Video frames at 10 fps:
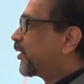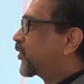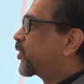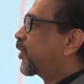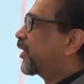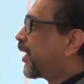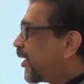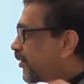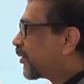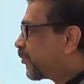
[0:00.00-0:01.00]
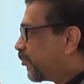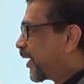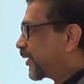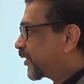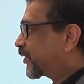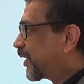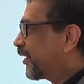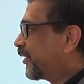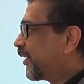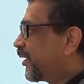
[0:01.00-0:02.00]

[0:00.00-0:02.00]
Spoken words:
Destroy the matrix, right?